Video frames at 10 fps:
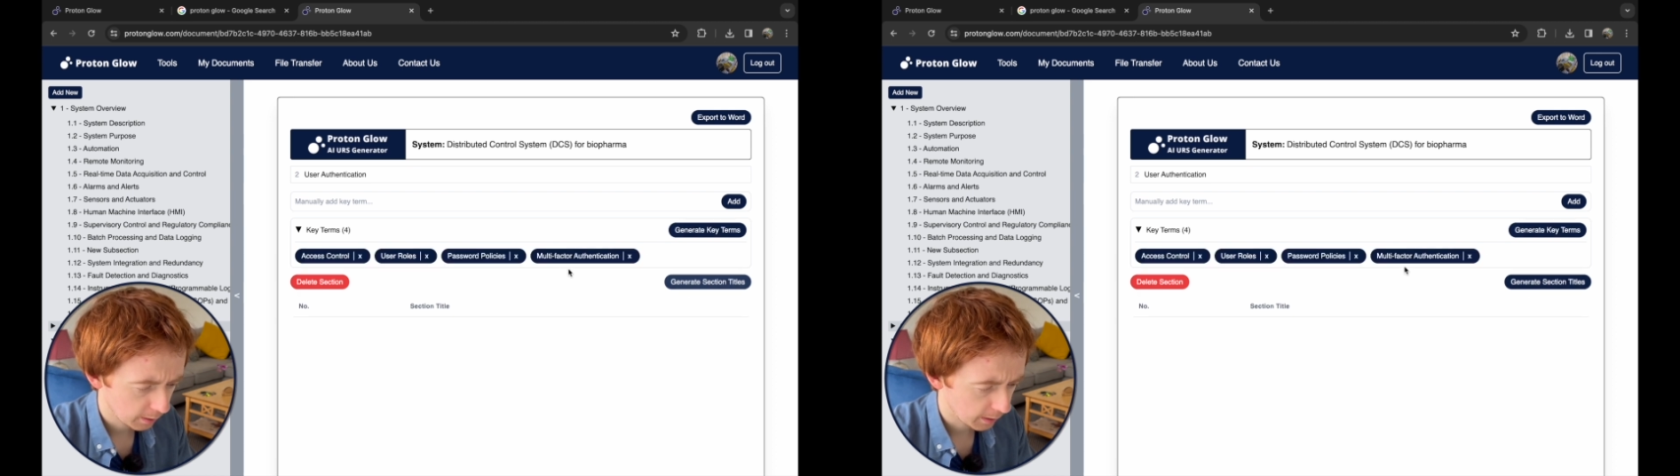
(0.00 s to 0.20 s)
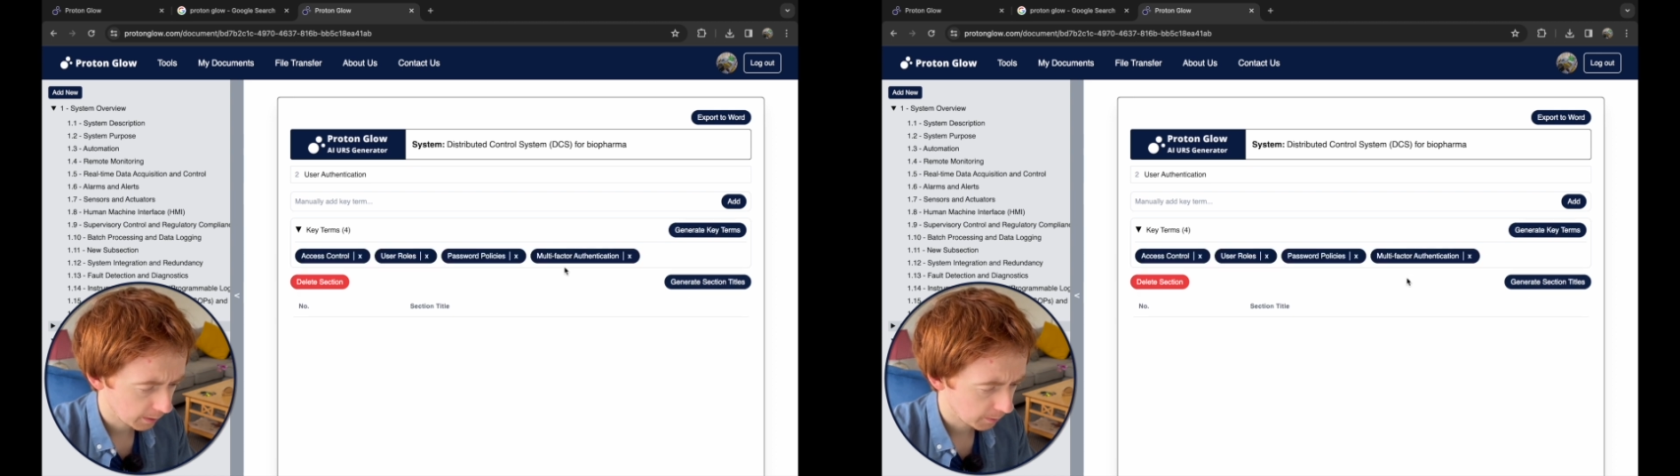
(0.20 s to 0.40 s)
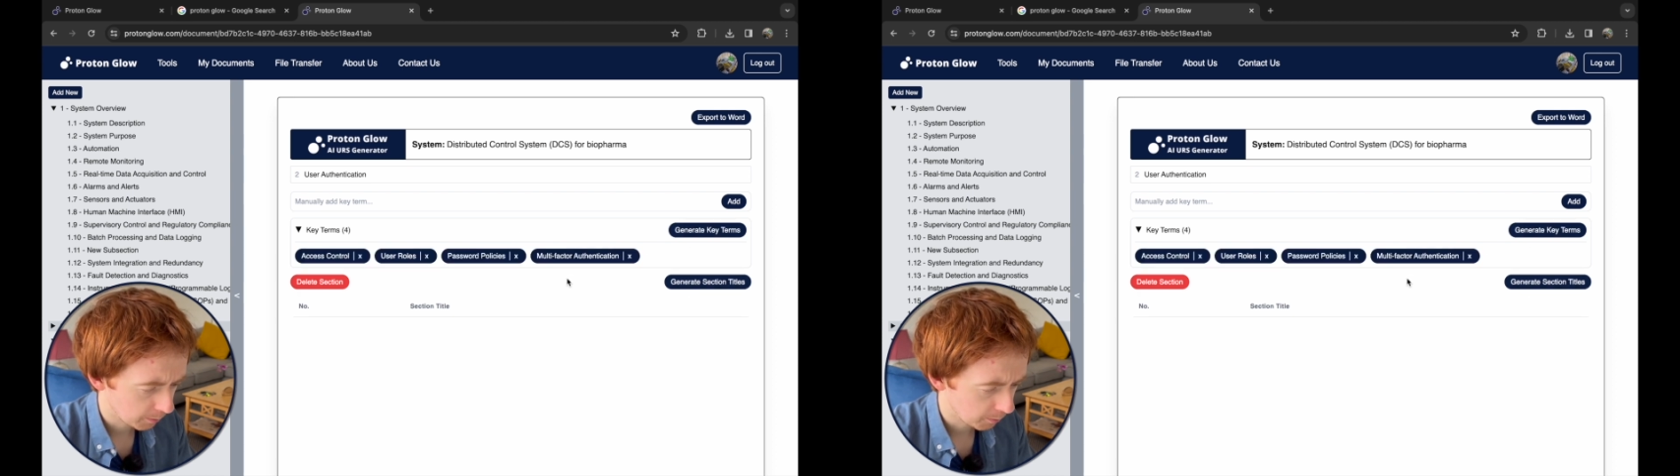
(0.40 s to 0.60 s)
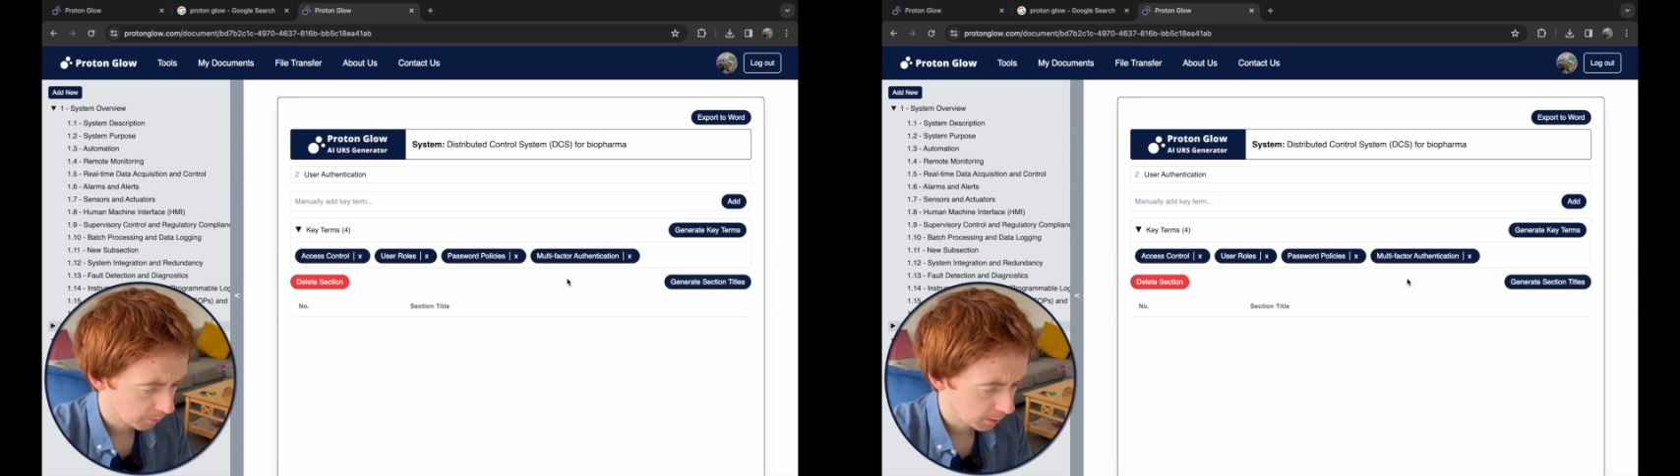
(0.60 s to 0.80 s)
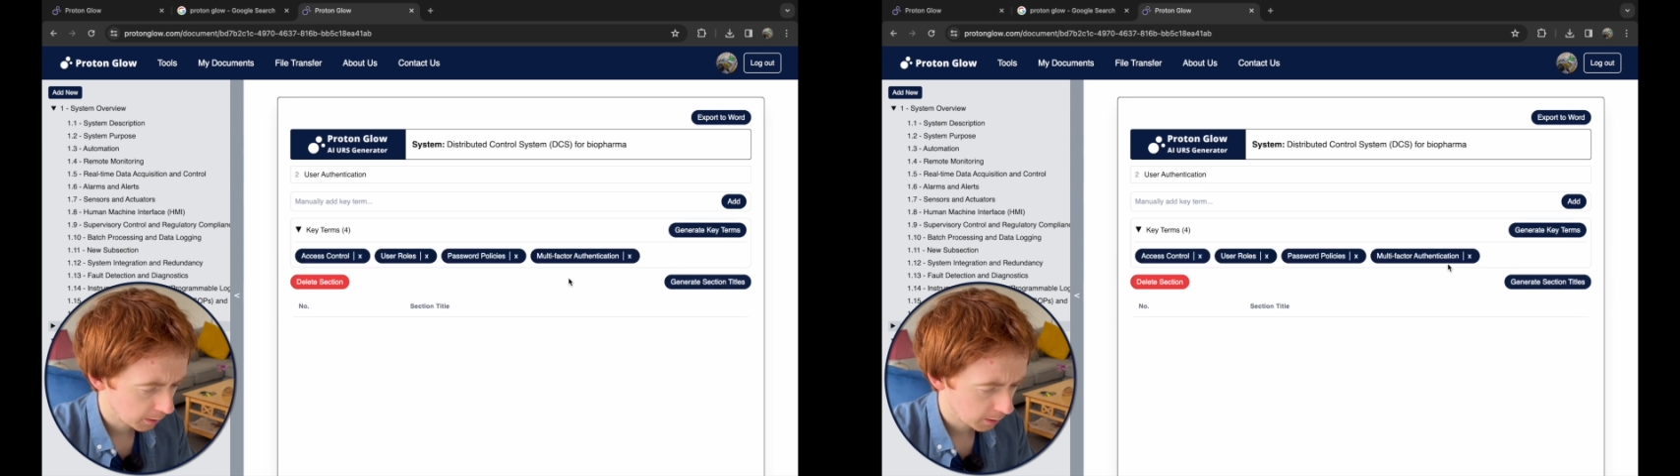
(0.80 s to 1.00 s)

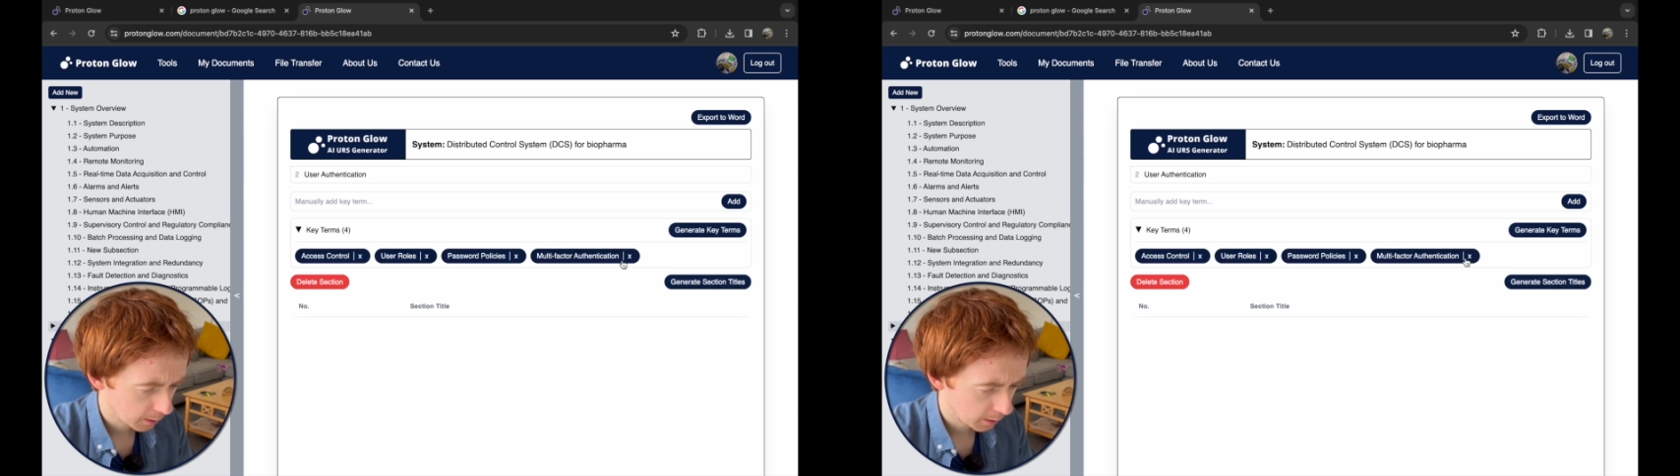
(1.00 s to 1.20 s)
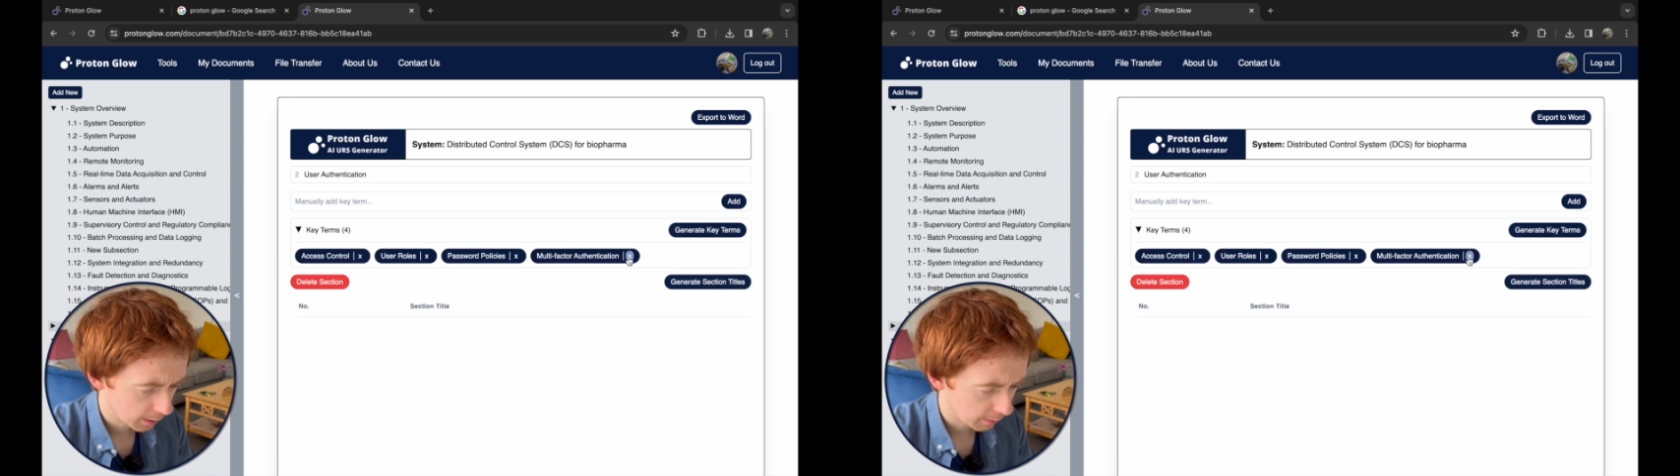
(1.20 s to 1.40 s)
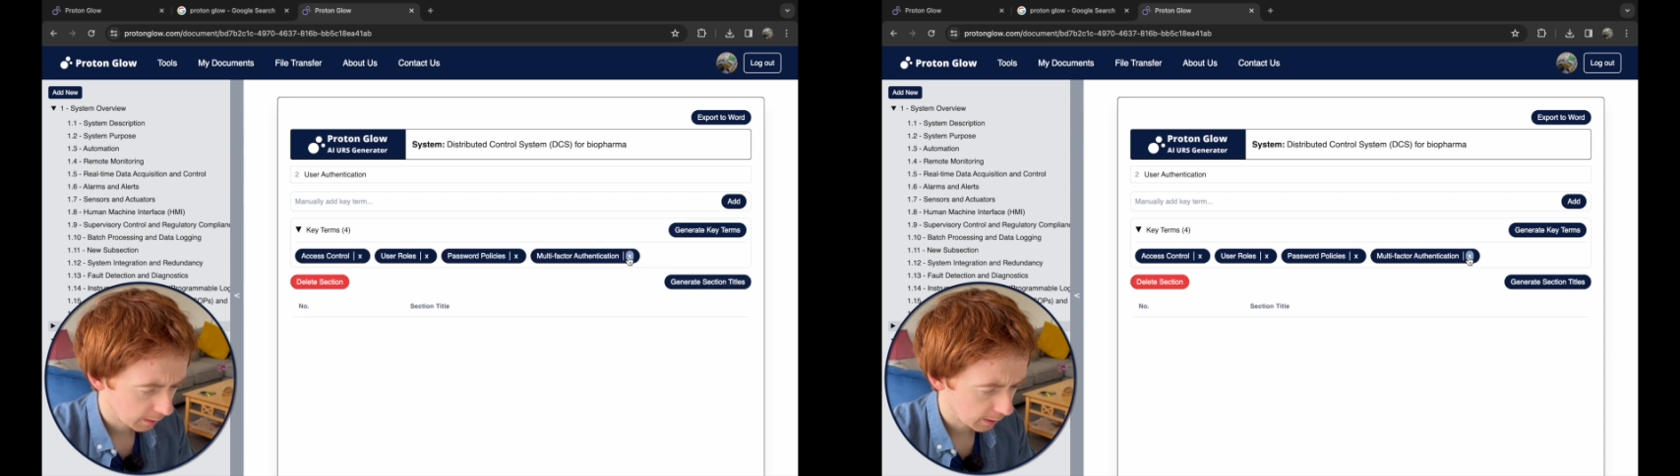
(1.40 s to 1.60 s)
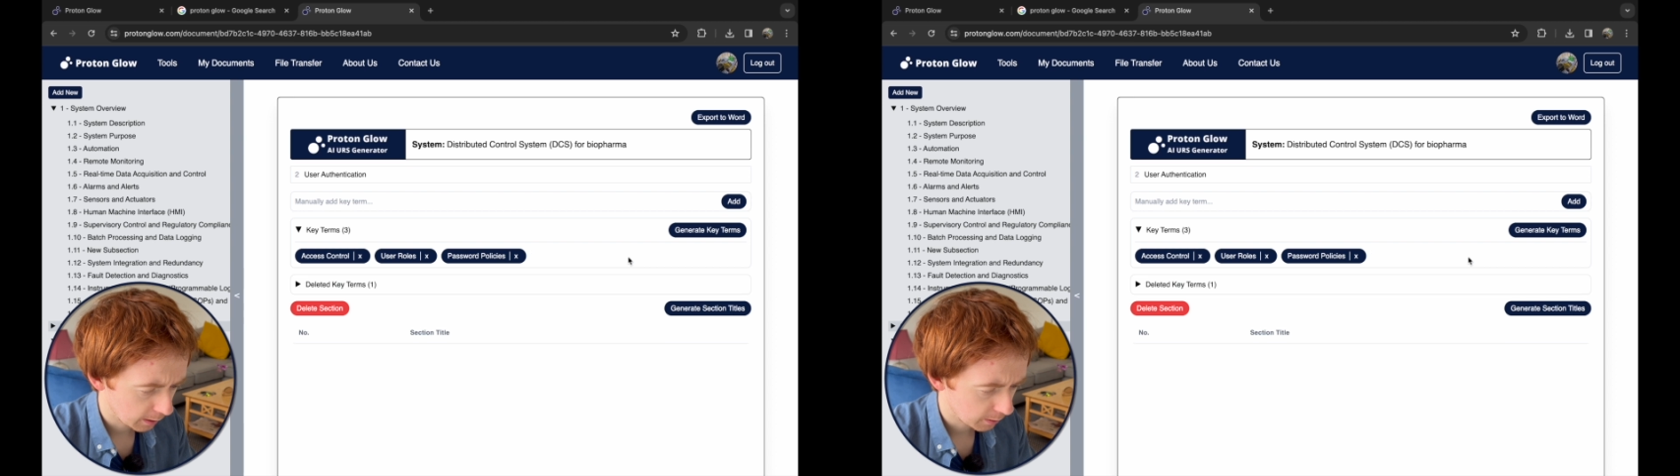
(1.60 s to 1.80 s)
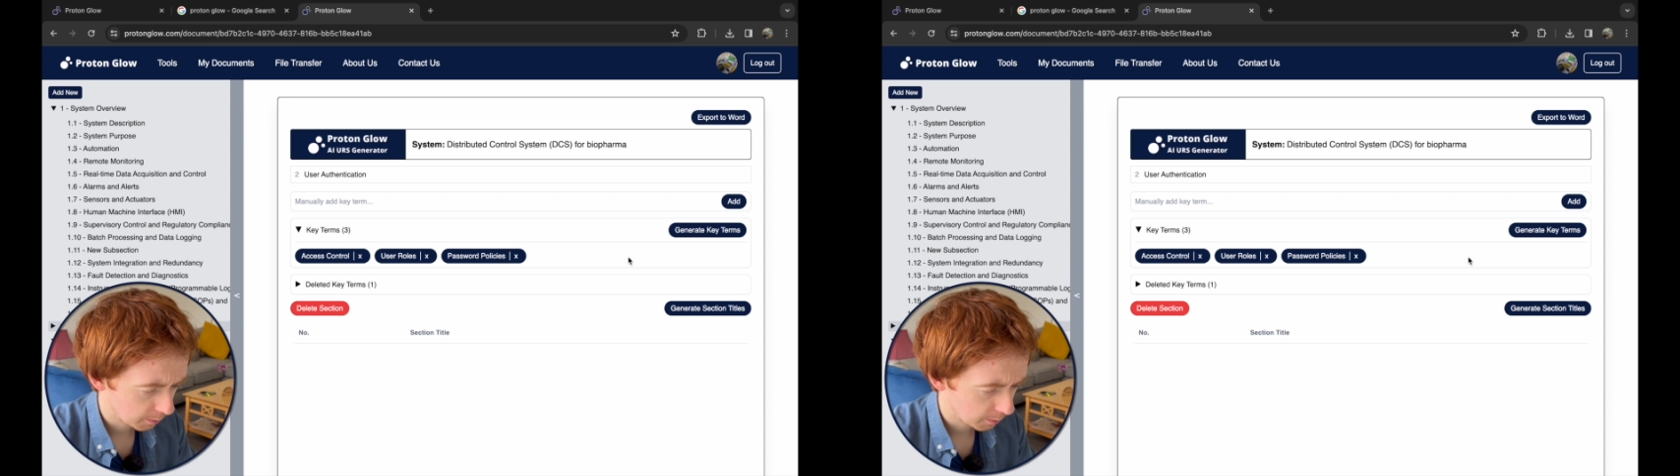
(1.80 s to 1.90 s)
Get rid of that.